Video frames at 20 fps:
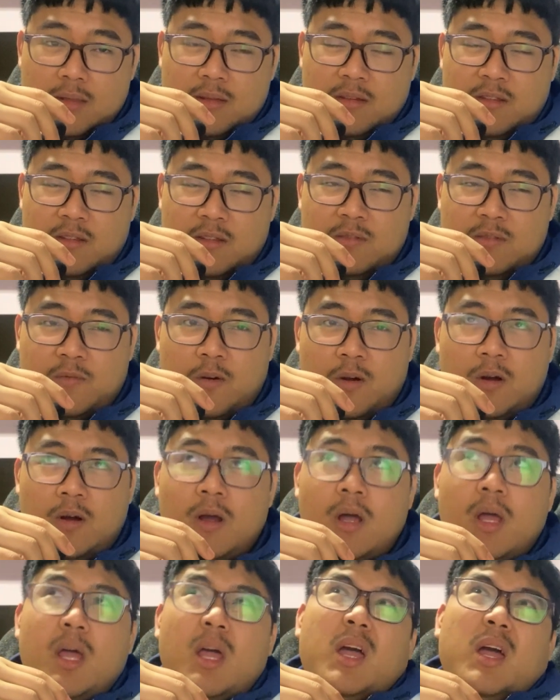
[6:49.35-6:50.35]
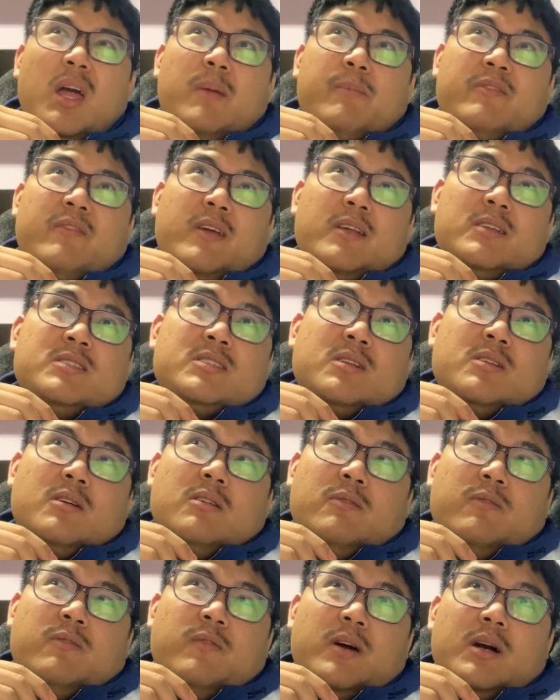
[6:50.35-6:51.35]
This is for prevention
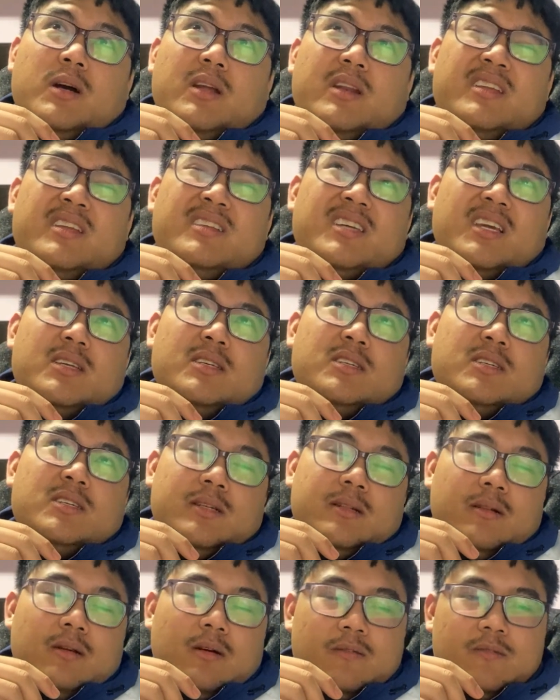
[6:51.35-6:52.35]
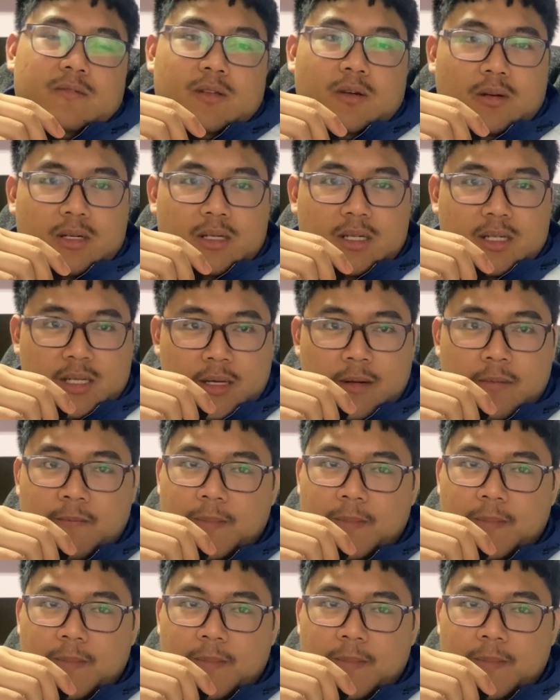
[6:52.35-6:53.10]
of rejection of the organ.